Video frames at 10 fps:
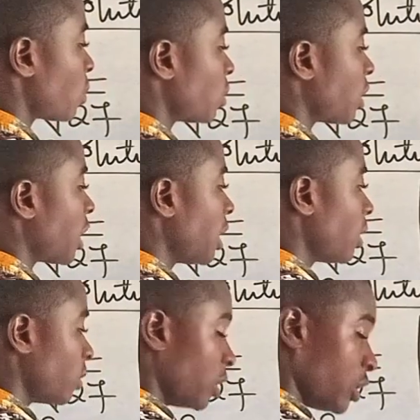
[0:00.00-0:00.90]
root 3,
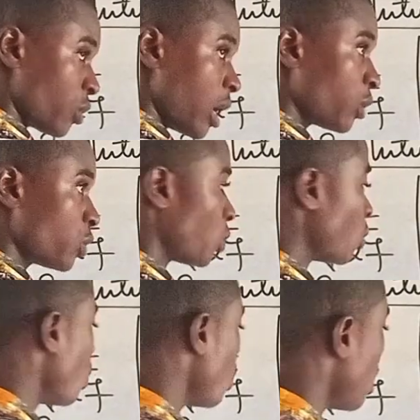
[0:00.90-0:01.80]
the square root will
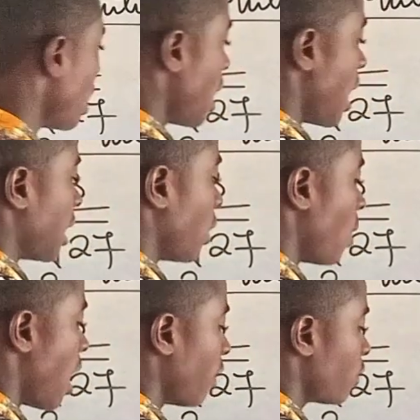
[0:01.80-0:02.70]
go, and I will
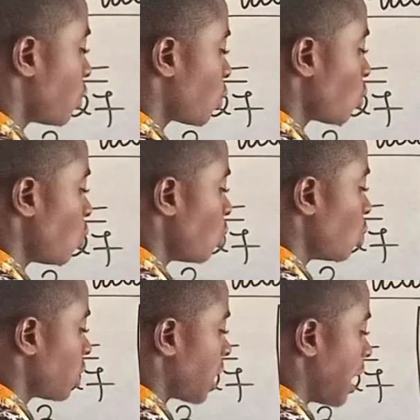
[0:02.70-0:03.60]
have
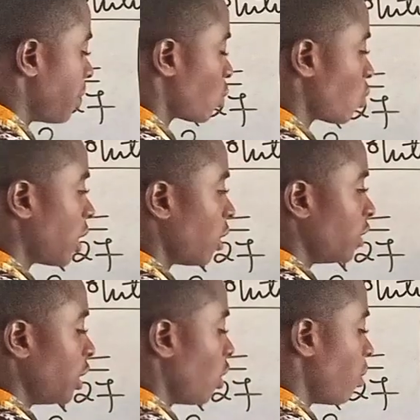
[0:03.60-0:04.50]
2 times one of
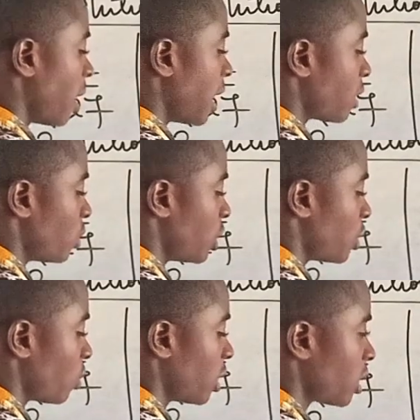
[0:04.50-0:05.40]
the numbers, which
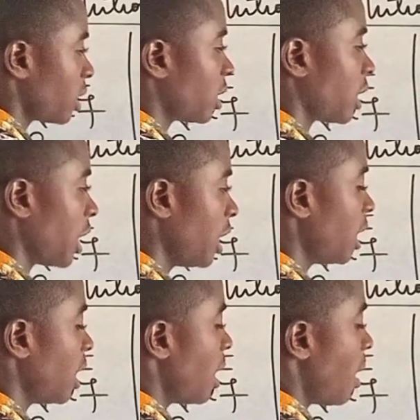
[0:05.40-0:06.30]
is what? 3
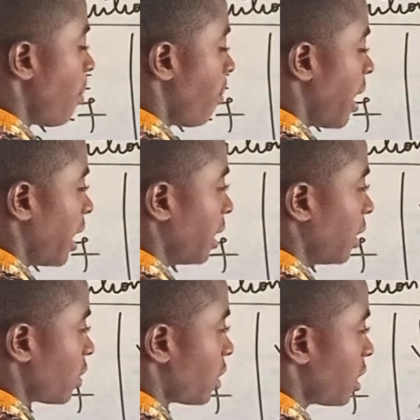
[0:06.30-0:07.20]

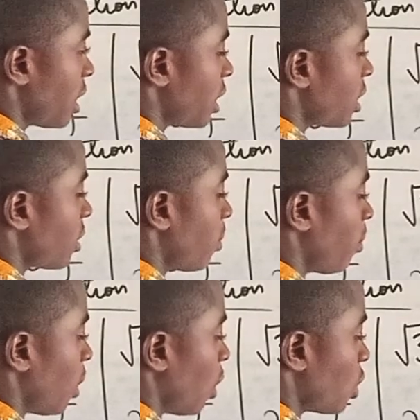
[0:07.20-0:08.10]
minus 6
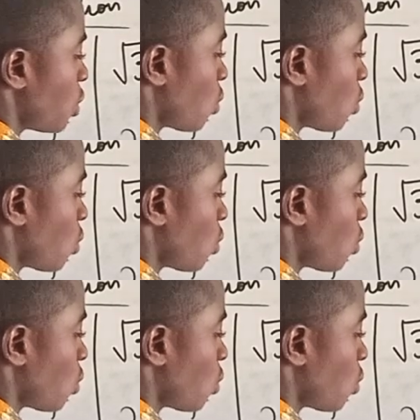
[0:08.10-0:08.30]
plus